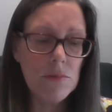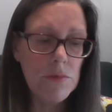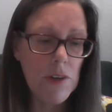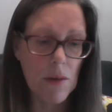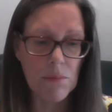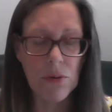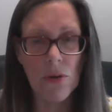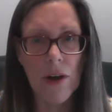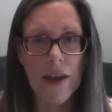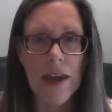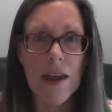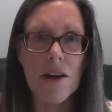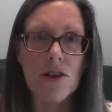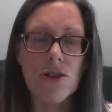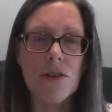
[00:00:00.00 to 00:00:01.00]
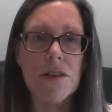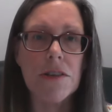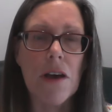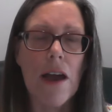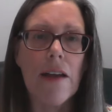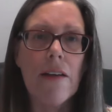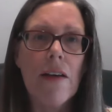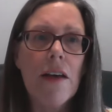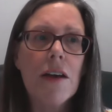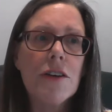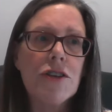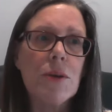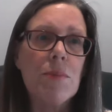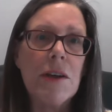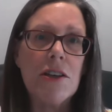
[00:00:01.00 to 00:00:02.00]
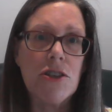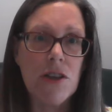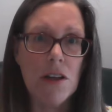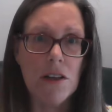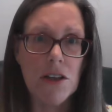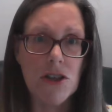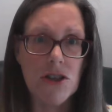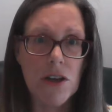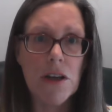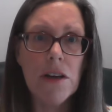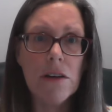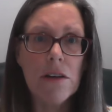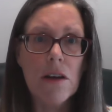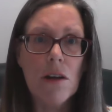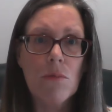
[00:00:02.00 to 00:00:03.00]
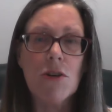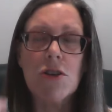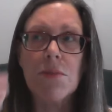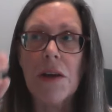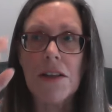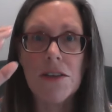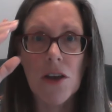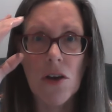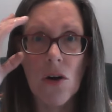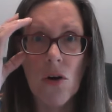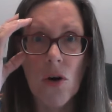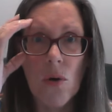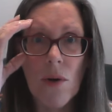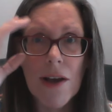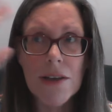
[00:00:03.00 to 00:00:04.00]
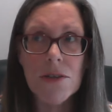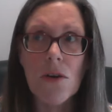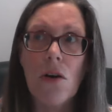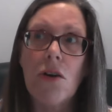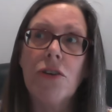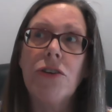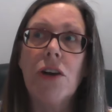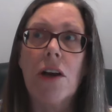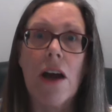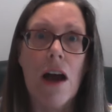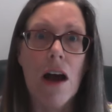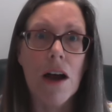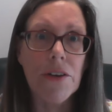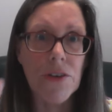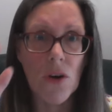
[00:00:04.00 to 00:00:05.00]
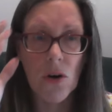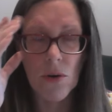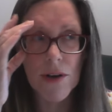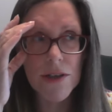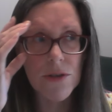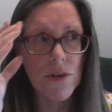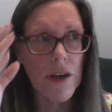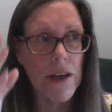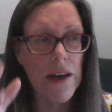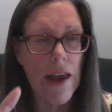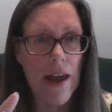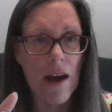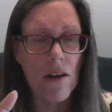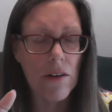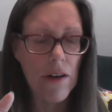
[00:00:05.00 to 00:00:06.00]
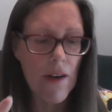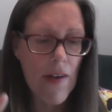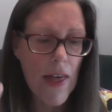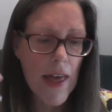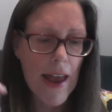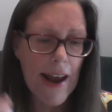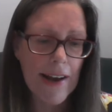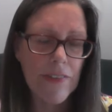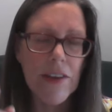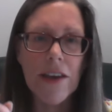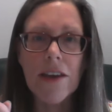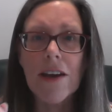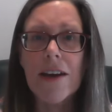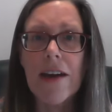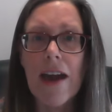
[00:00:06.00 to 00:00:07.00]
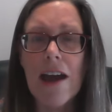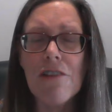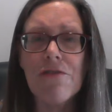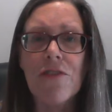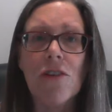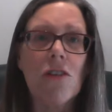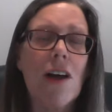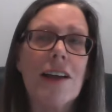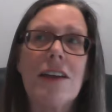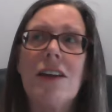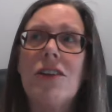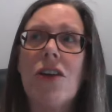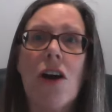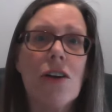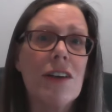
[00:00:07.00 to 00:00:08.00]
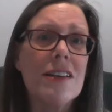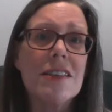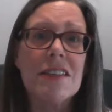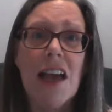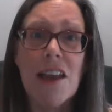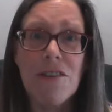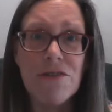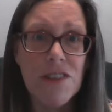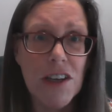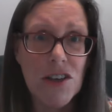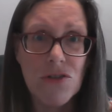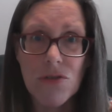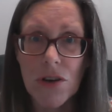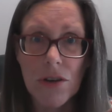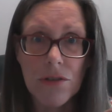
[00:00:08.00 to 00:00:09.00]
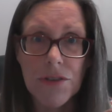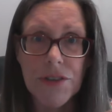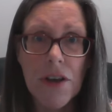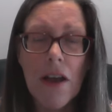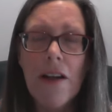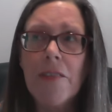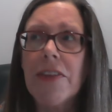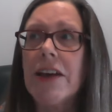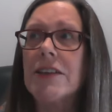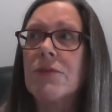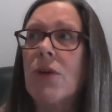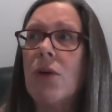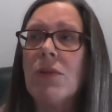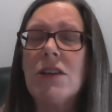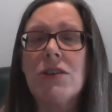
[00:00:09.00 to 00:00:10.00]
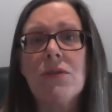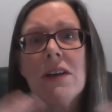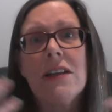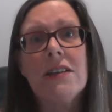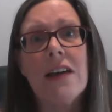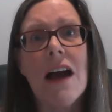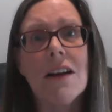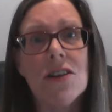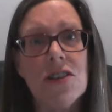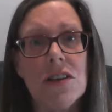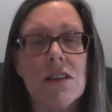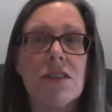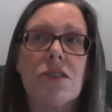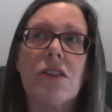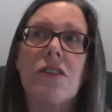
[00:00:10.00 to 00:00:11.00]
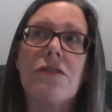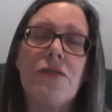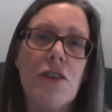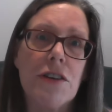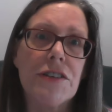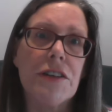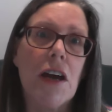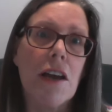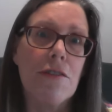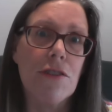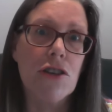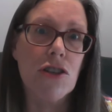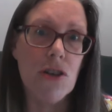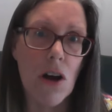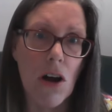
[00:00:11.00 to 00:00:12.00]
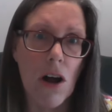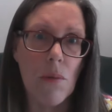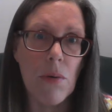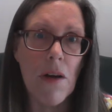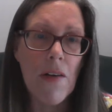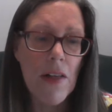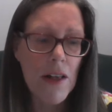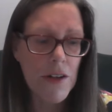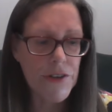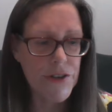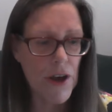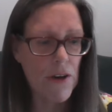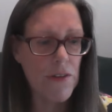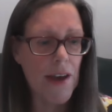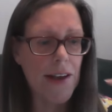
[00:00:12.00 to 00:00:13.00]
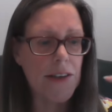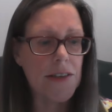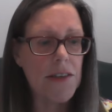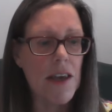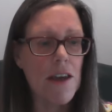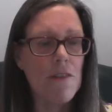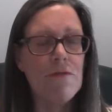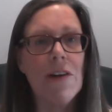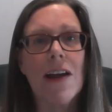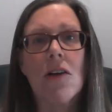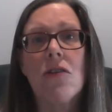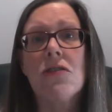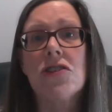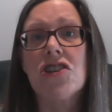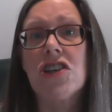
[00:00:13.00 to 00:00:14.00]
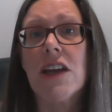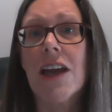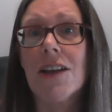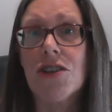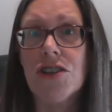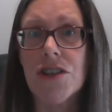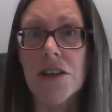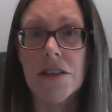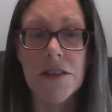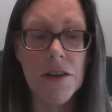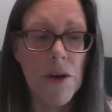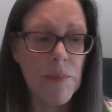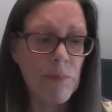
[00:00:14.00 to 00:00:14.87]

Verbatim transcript: employee, I should say, to be diligent, which means that you're always on your guard, you're always looking out, and that you're careful, like you know your safety drills. That's why we do inductions on the first day of a job, so they see if we're conscientious.